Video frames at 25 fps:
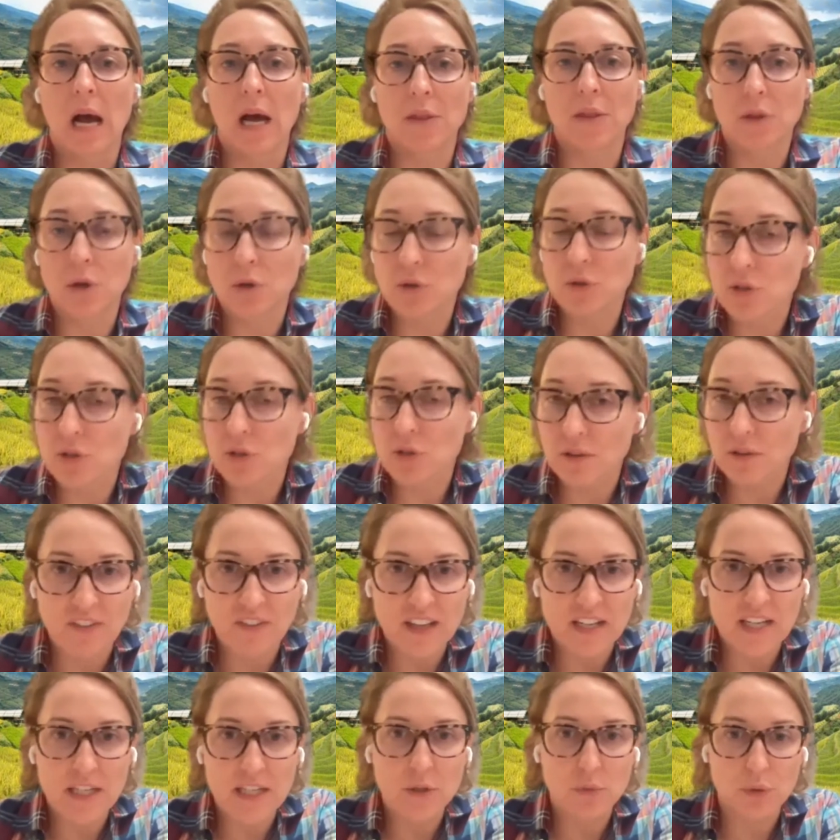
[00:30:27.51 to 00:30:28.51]
Uh, those are
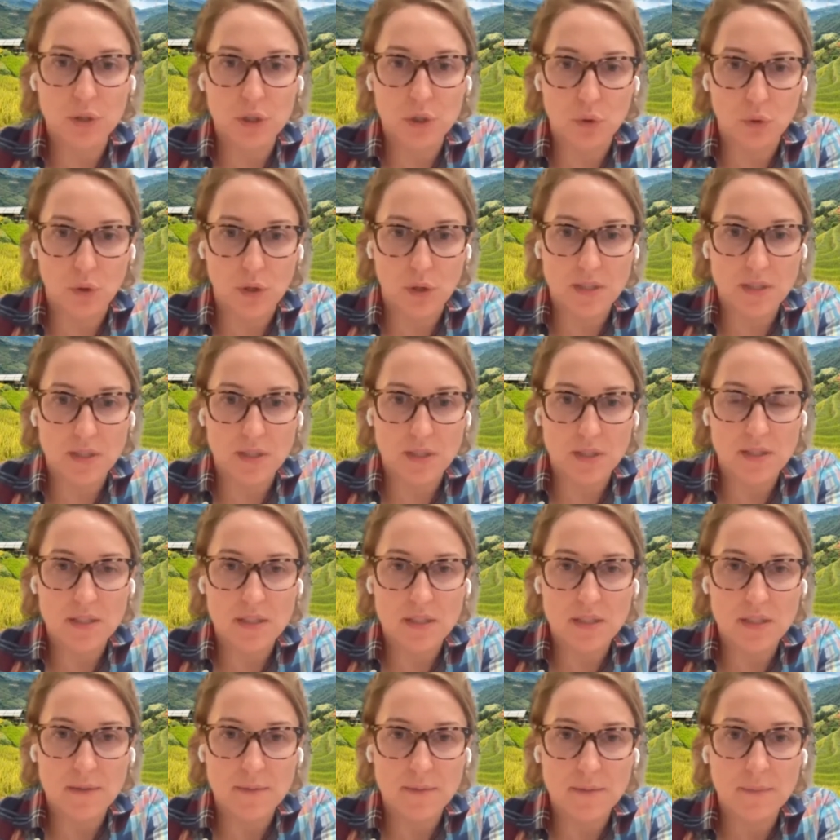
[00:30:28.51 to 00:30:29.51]
finite
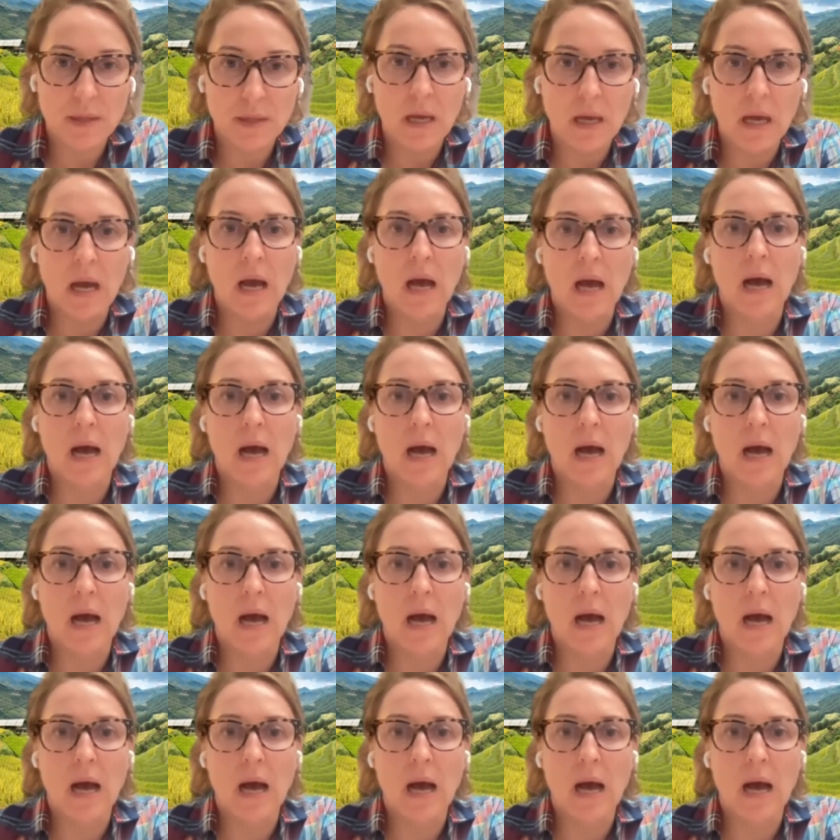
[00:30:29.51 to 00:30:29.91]
resources.